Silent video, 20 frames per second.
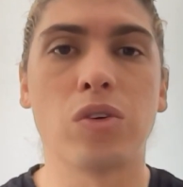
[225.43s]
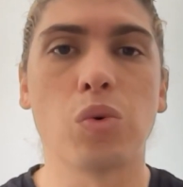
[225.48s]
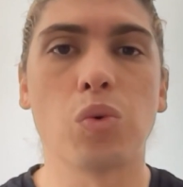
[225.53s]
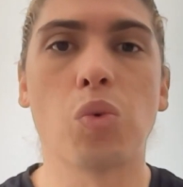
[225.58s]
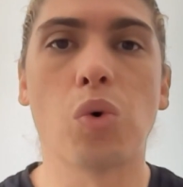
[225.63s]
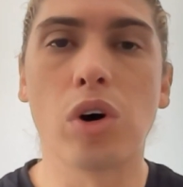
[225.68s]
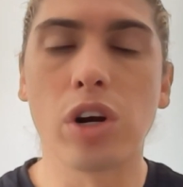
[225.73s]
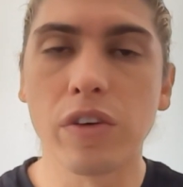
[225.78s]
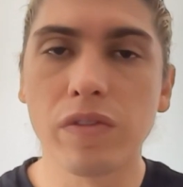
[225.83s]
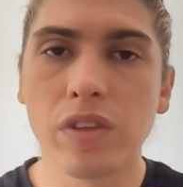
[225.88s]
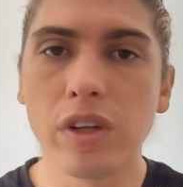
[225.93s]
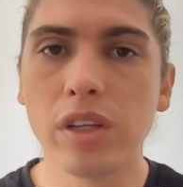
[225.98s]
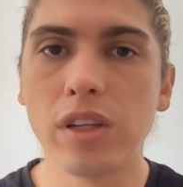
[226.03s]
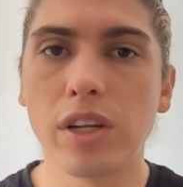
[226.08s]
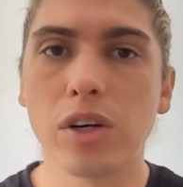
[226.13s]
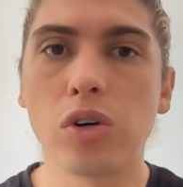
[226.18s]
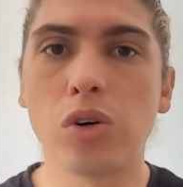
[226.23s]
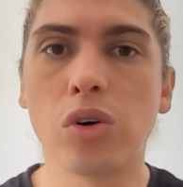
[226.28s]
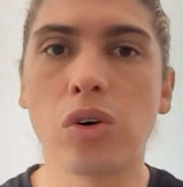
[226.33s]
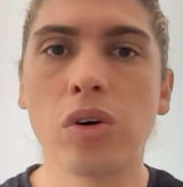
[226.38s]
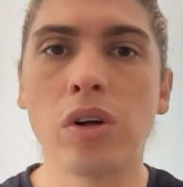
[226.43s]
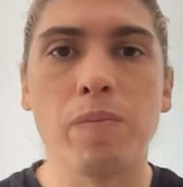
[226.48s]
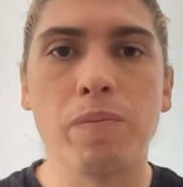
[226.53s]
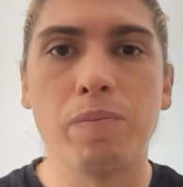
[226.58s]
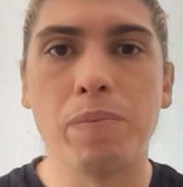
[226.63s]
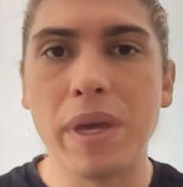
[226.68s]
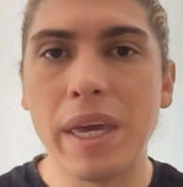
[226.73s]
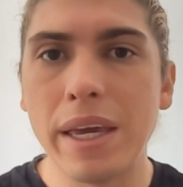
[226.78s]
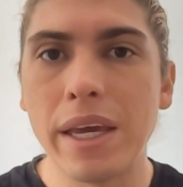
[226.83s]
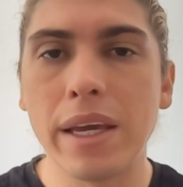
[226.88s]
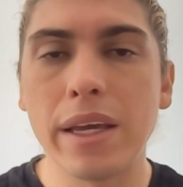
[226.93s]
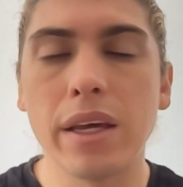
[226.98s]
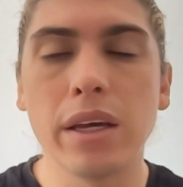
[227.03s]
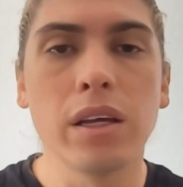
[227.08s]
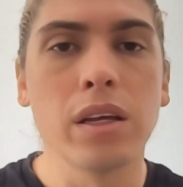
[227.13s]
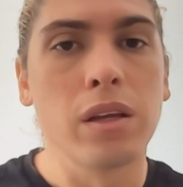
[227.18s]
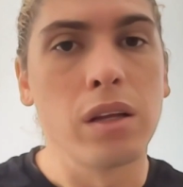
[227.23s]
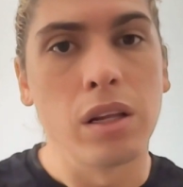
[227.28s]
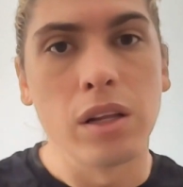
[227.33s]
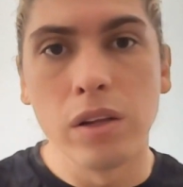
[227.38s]
one of the little
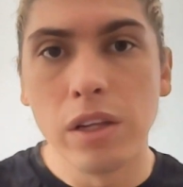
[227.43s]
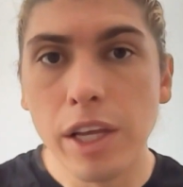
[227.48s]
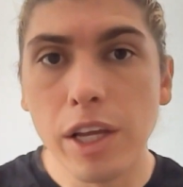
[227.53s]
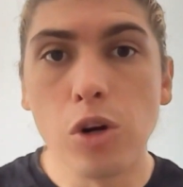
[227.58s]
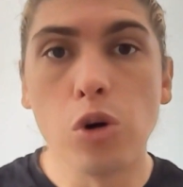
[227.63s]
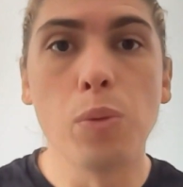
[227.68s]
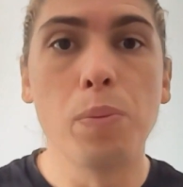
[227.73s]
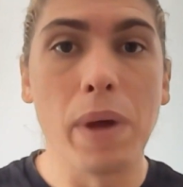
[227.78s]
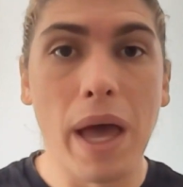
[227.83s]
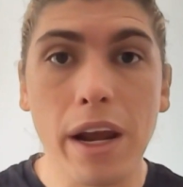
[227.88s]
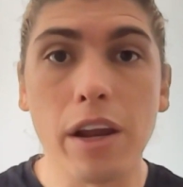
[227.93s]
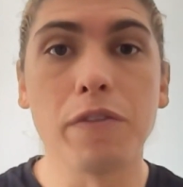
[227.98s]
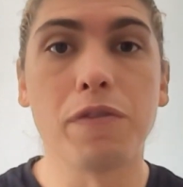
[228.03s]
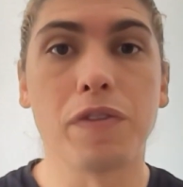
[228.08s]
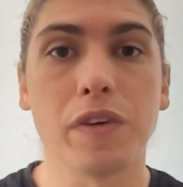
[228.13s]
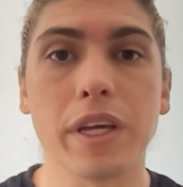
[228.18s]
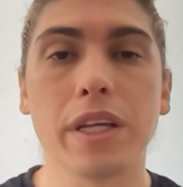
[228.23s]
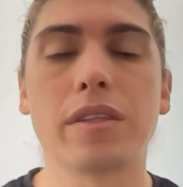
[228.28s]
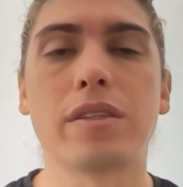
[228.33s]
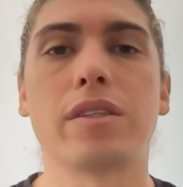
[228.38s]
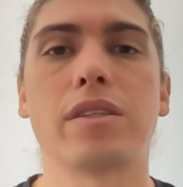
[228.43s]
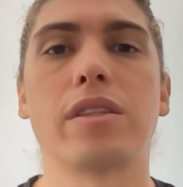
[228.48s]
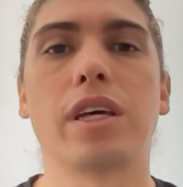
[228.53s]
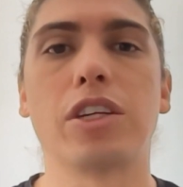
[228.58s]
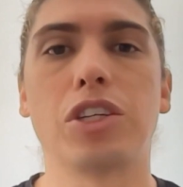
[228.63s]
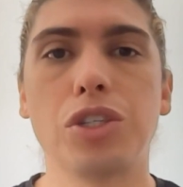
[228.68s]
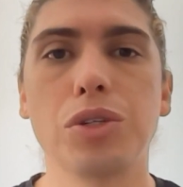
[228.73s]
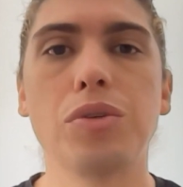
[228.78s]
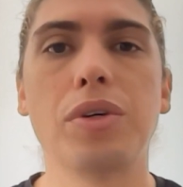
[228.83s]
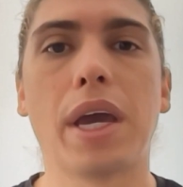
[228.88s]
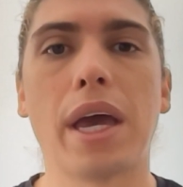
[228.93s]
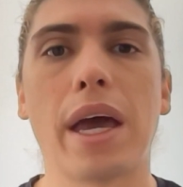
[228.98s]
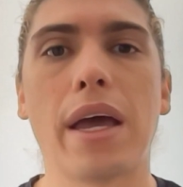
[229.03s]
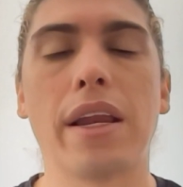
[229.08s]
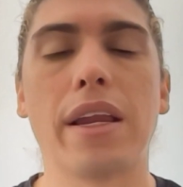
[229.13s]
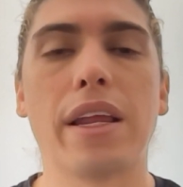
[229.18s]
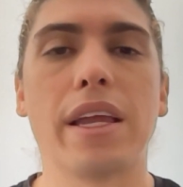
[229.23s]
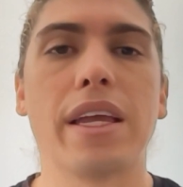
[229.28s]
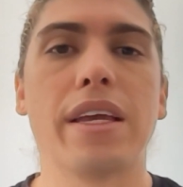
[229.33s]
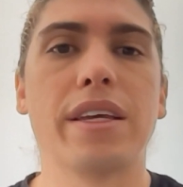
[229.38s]
benefits that you
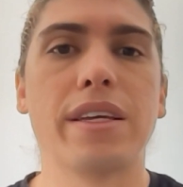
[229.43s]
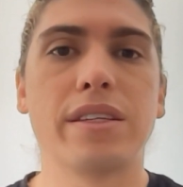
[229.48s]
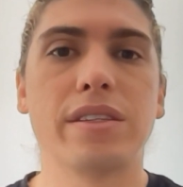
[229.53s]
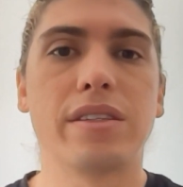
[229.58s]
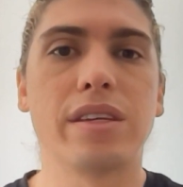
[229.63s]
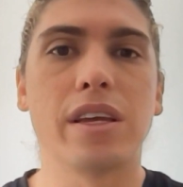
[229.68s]
get is